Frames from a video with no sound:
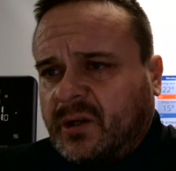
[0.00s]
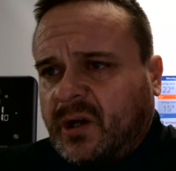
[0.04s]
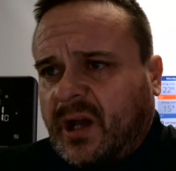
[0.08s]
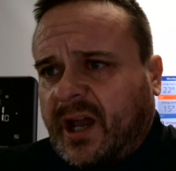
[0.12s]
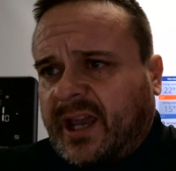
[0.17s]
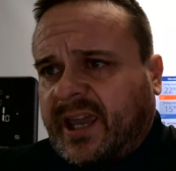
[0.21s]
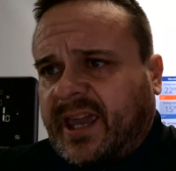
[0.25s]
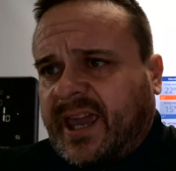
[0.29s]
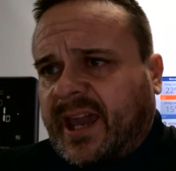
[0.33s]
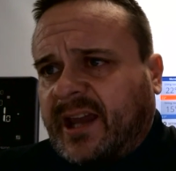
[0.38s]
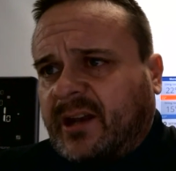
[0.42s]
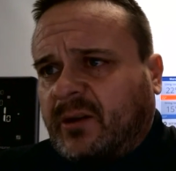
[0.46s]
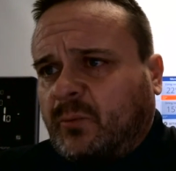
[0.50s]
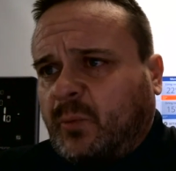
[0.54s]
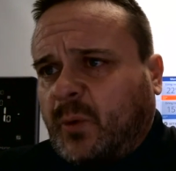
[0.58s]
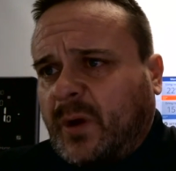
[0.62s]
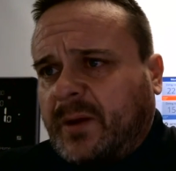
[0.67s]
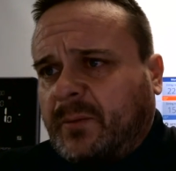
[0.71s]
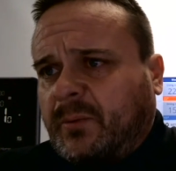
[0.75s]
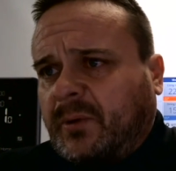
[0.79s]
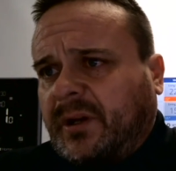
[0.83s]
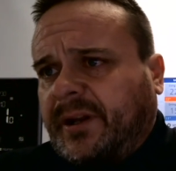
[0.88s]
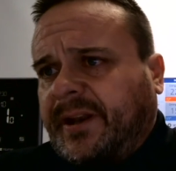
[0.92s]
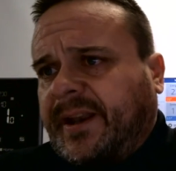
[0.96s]
again we
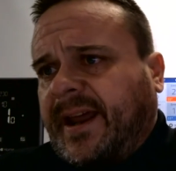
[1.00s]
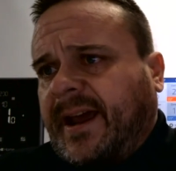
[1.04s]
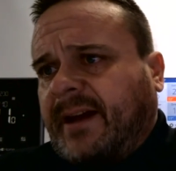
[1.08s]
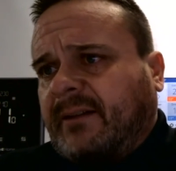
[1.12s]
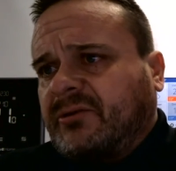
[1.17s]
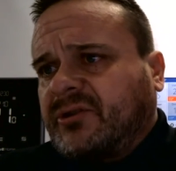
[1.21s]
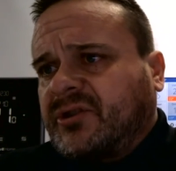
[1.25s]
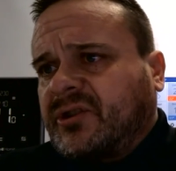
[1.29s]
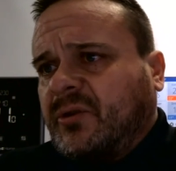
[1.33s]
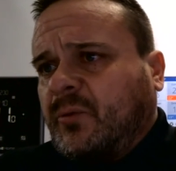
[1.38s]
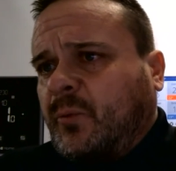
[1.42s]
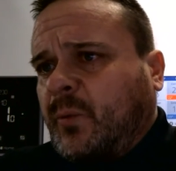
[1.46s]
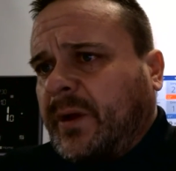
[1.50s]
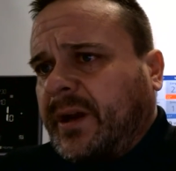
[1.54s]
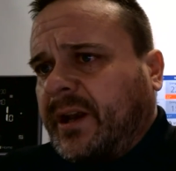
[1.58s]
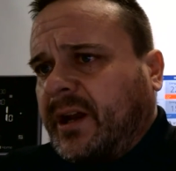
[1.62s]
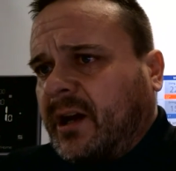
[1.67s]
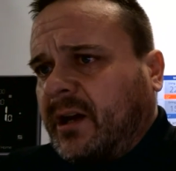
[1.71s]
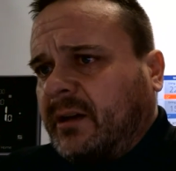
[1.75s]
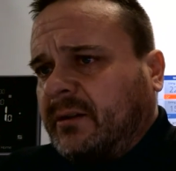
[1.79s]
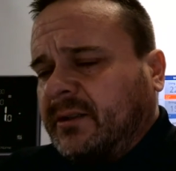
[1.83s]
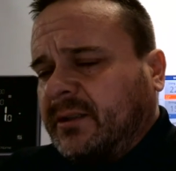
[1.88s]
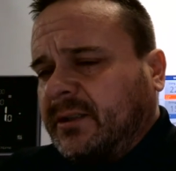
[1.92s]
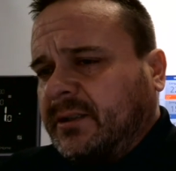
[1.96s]
will announce the
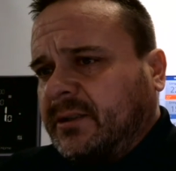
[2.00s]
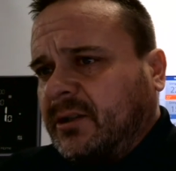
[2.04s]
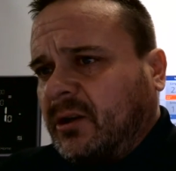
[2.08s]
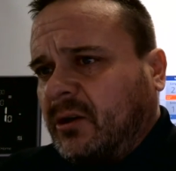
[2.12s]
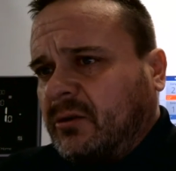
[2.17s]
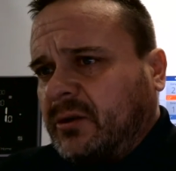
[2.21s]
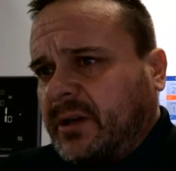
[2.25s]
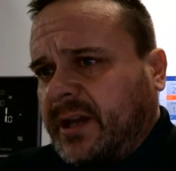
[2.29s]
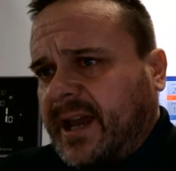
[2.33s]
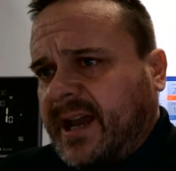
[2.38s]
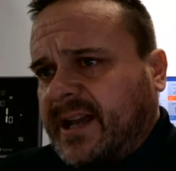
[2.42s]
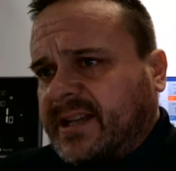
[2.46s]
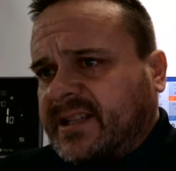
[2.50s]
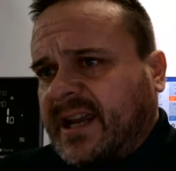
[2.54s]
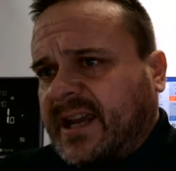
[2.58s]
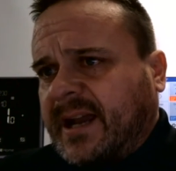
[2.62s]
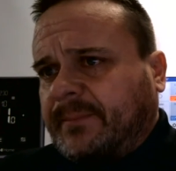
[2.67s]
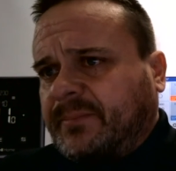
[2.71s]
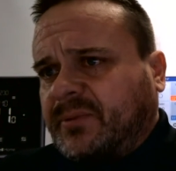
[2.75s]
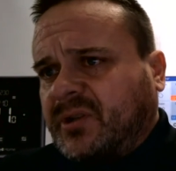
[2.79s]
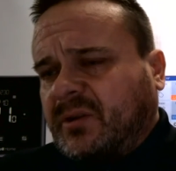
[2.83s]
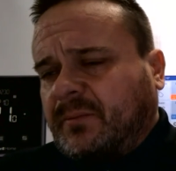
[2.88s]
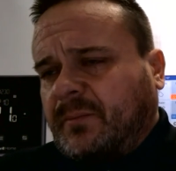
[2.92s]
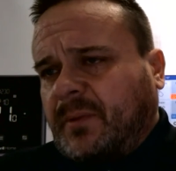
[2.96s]
winner on Gas
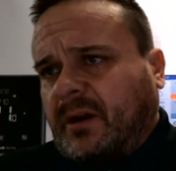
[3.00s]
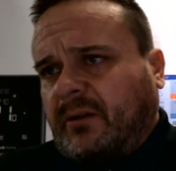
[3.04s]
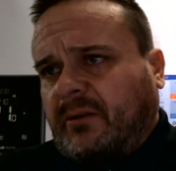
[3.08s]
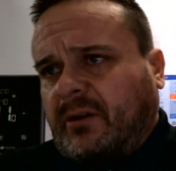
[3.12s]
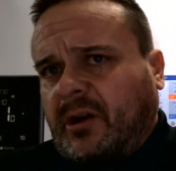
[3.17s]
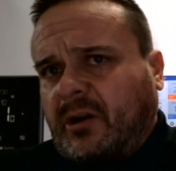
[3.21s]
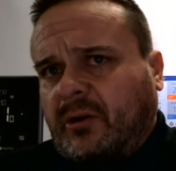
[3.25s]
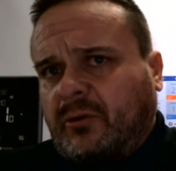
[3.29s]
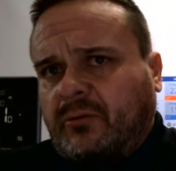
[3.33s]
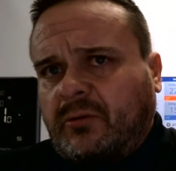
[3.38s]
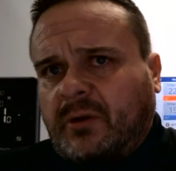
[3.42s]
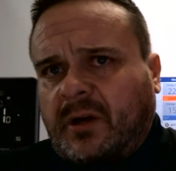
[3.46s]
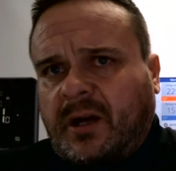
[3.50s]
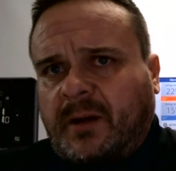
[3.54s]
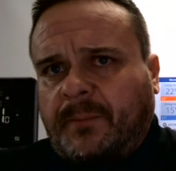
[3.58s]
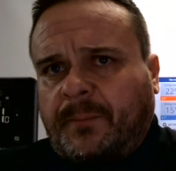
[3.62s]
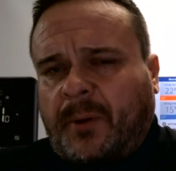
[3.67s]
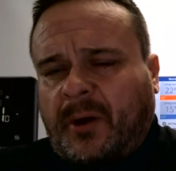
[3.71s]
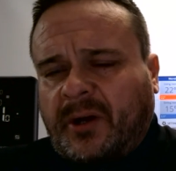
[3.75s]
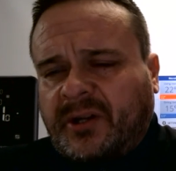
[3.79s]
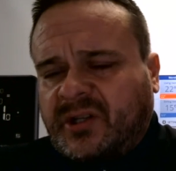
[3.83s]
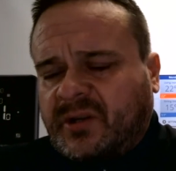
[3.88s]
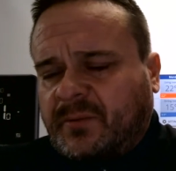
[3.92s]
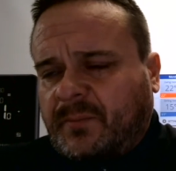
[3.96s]
App tomorrow uh,
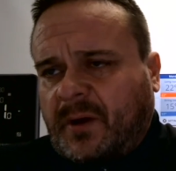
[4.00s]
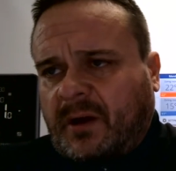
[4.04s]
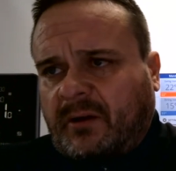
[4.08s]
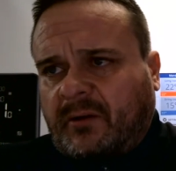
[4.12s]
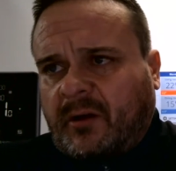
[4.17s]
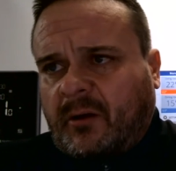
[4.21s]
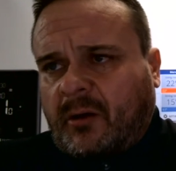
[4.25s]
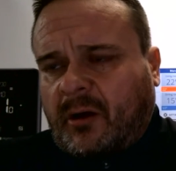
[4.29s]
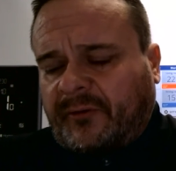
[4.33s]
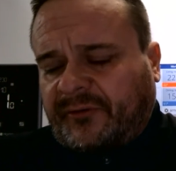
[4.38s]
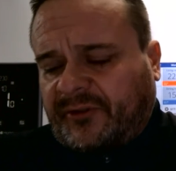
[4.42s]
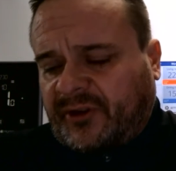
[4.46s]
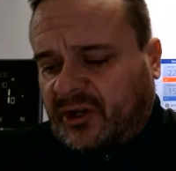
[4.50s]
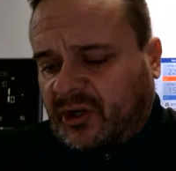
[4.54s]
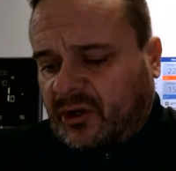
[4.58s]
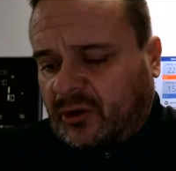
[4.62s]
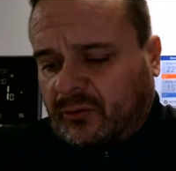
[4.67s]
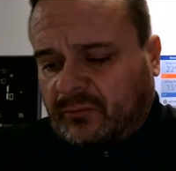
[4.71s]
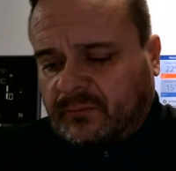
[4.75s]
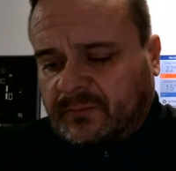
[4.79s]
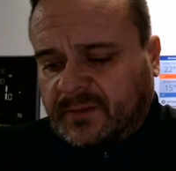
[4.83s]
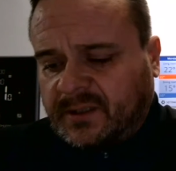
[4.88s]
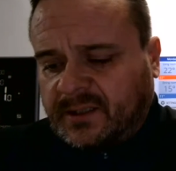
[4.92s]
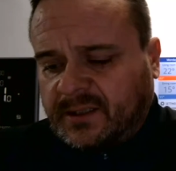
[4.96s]
by tomorrow
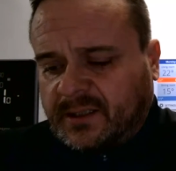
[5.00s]
afternoon.